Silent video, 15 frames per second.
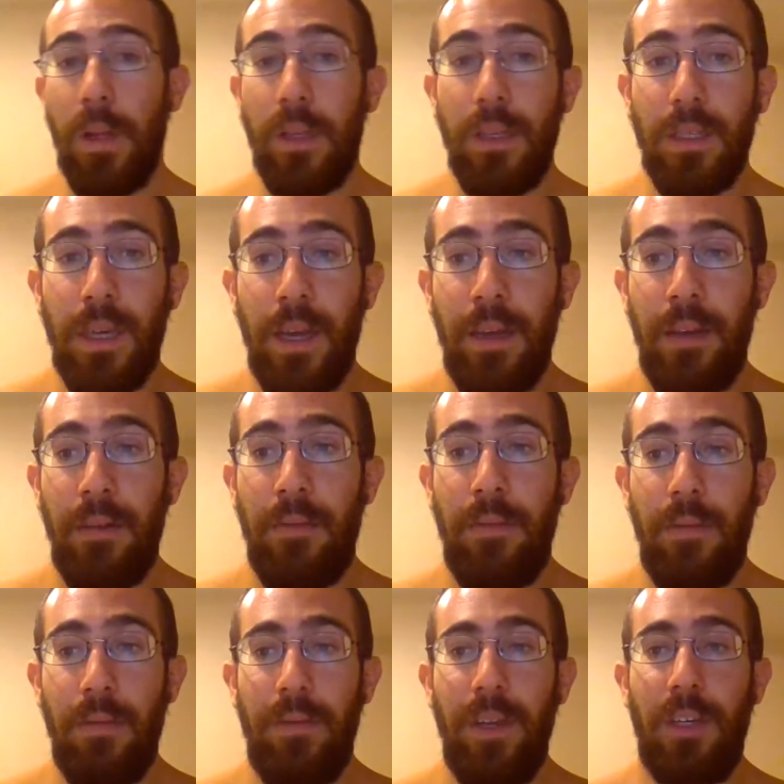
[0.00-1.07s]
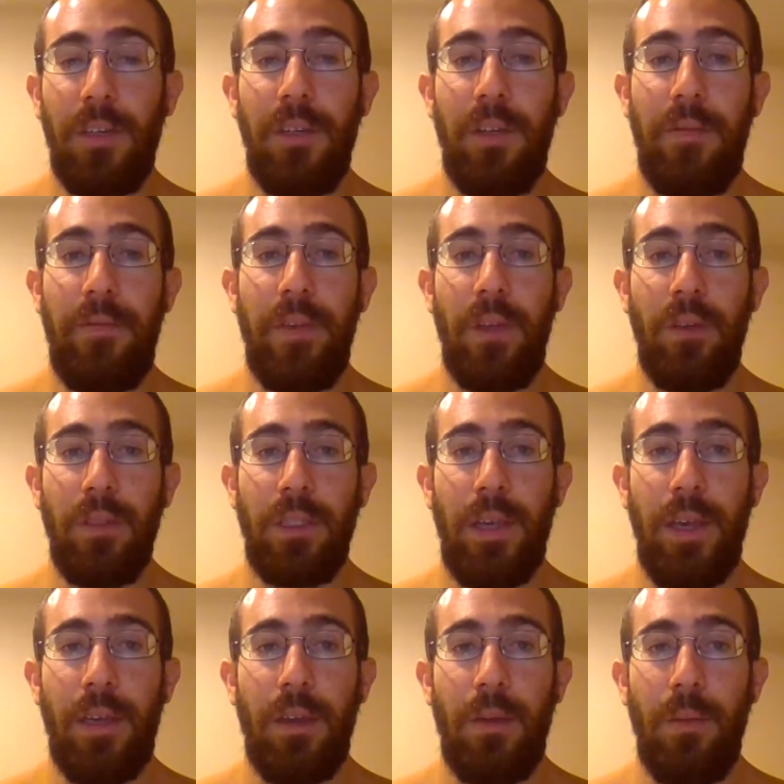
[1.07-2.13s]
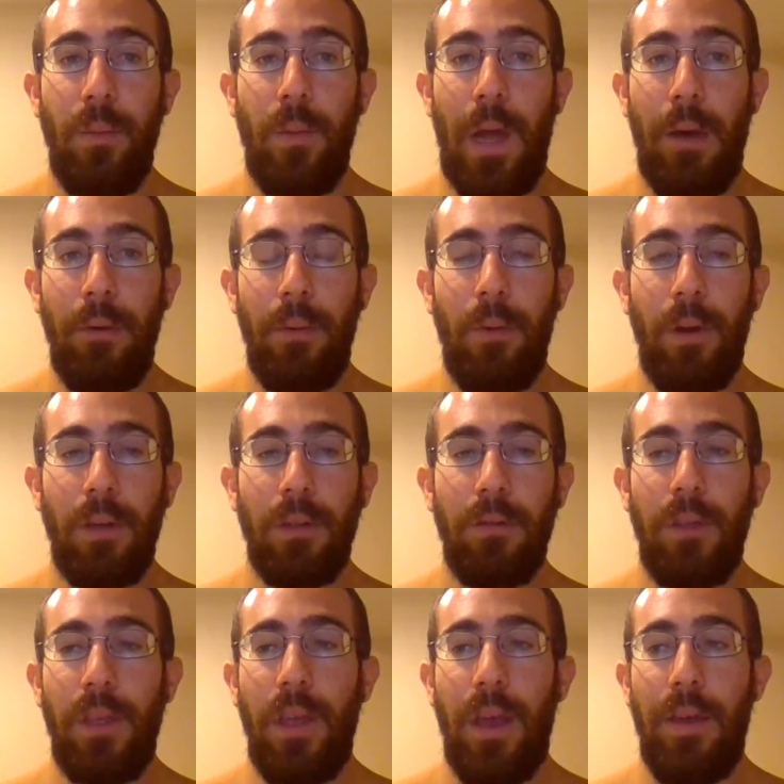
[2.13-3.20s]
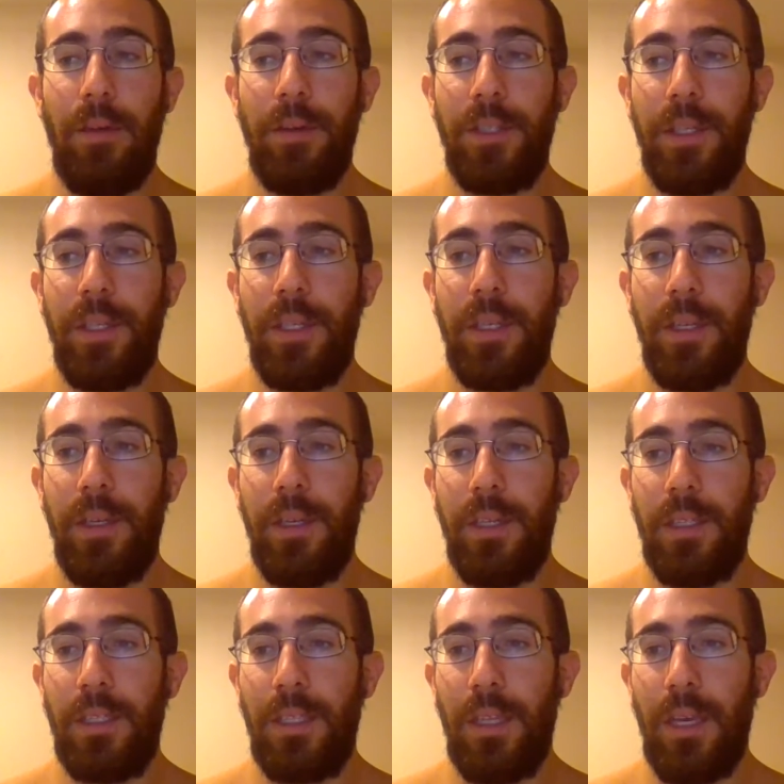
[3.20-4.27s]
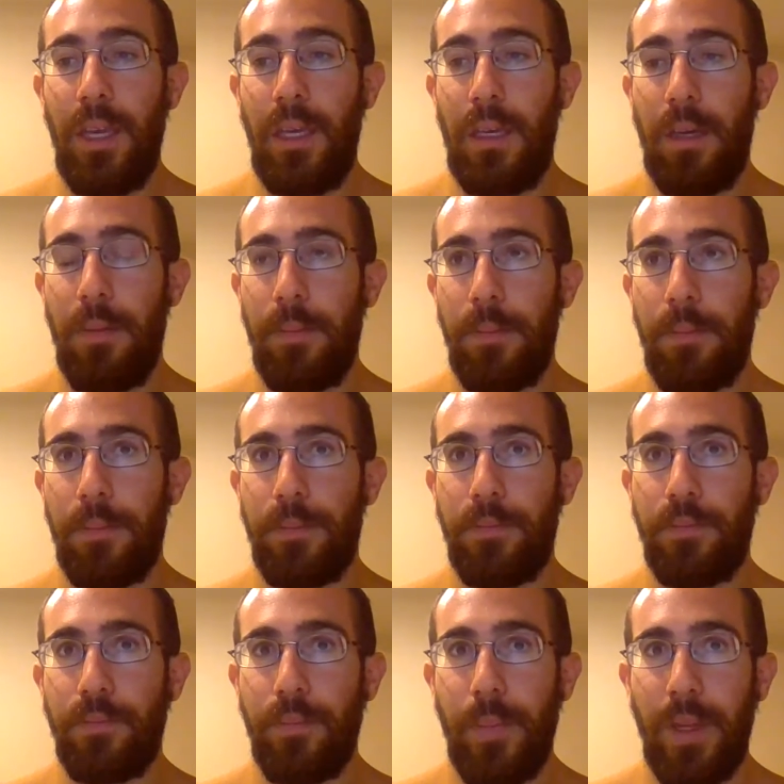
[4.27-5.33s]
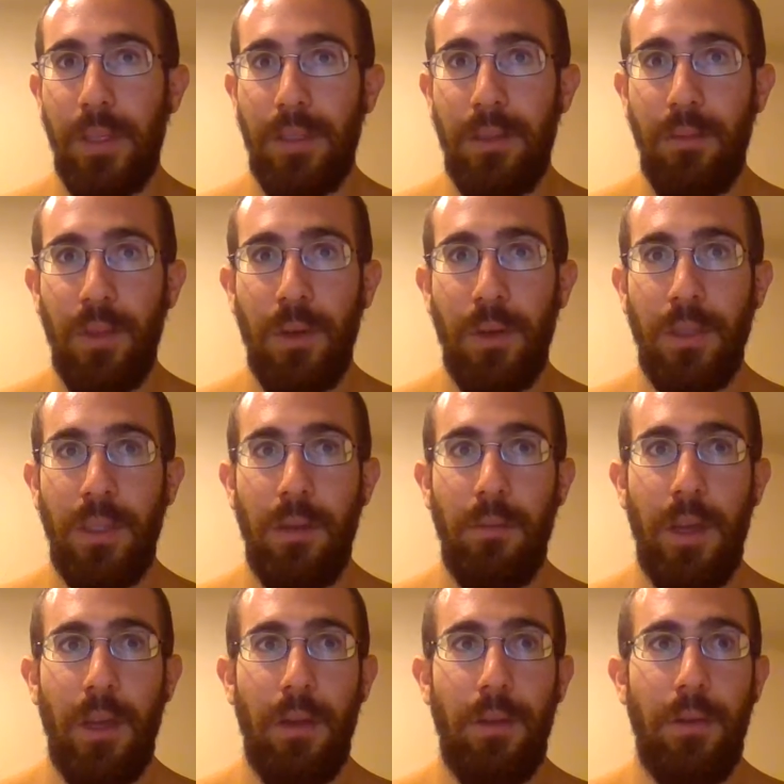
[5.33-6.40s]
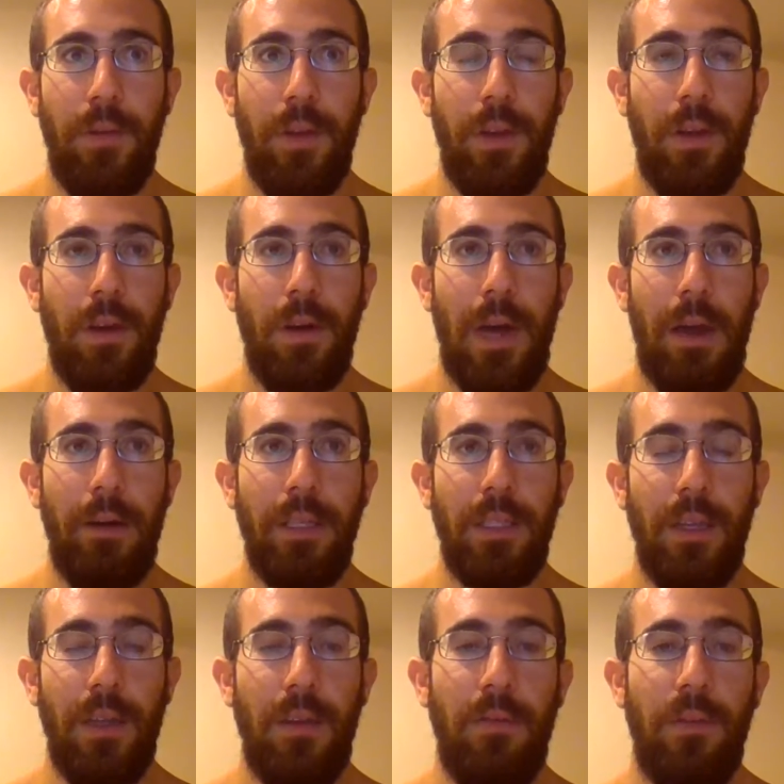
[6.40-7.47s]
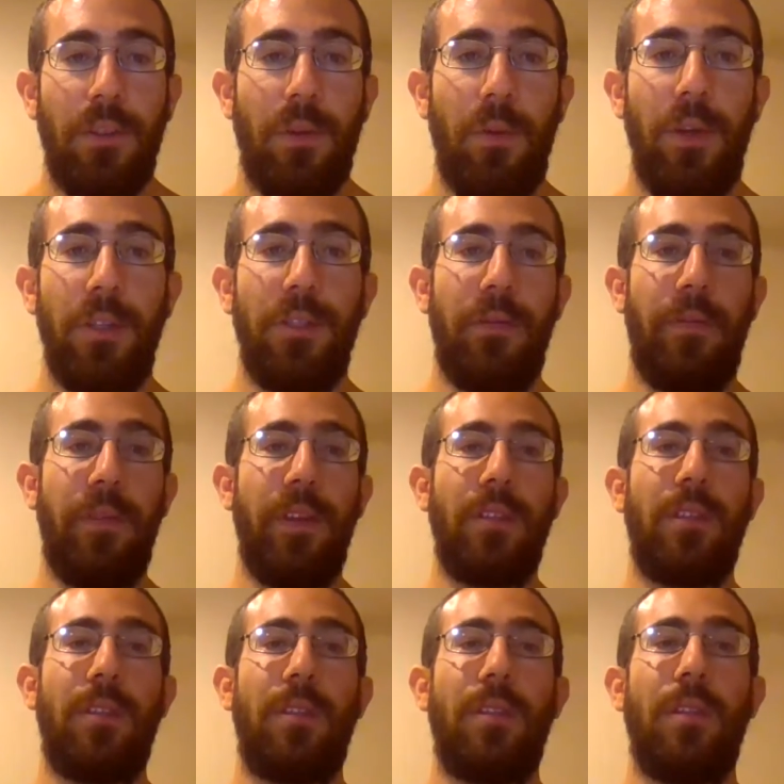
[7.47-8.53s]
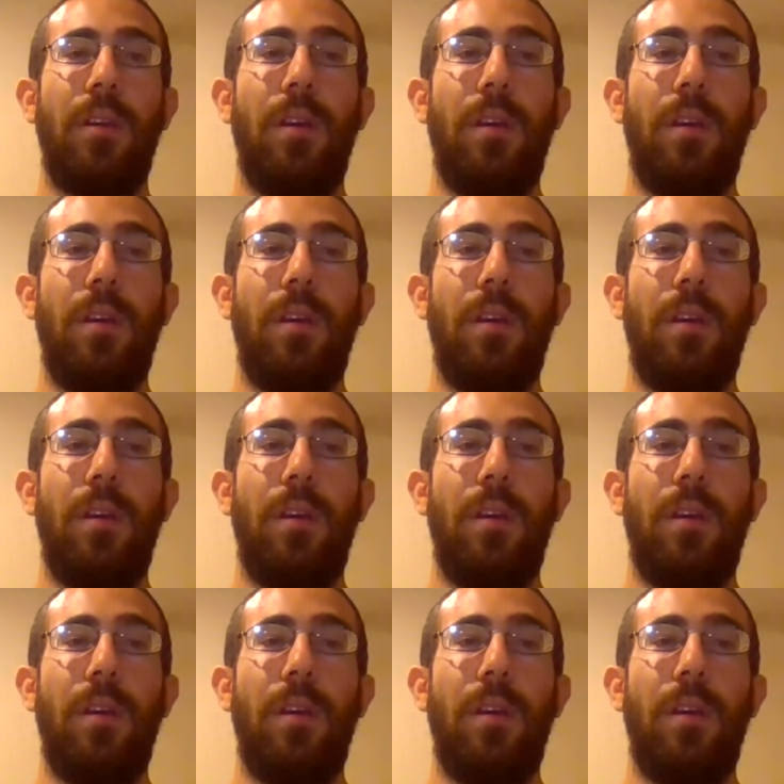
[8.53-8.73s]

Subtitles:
this kind of eventually feels like and how it works with the energy is like similar to my other video, how I say if you squeeze your fists,